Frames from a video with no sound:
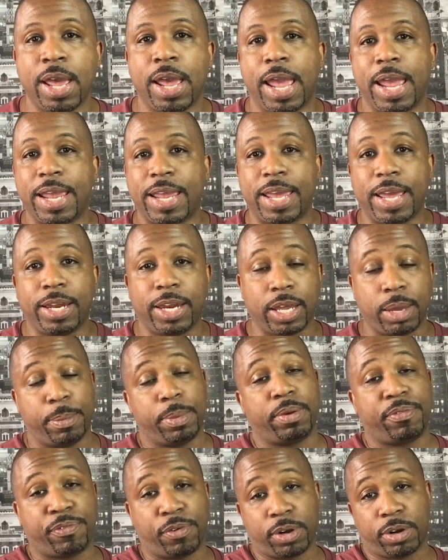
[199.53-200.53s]
and getting them
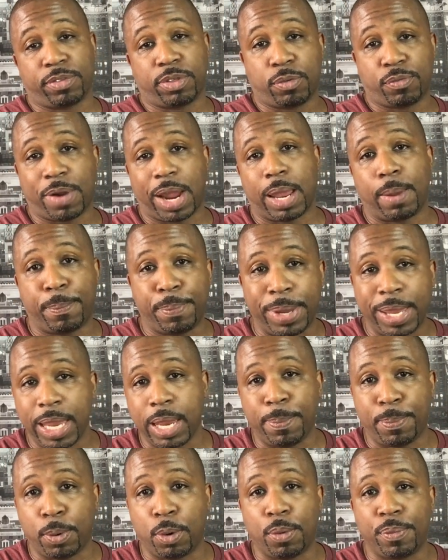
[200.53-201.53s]
in front of the right
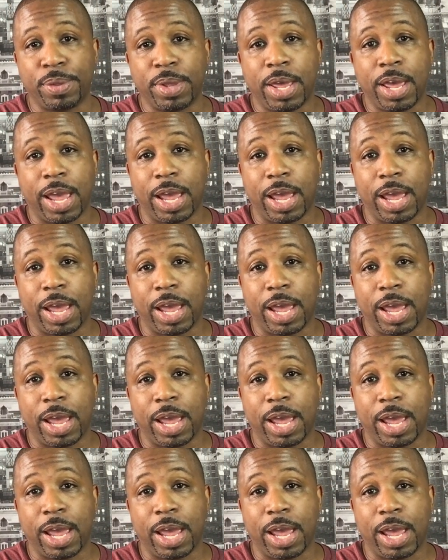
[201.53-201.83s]
people.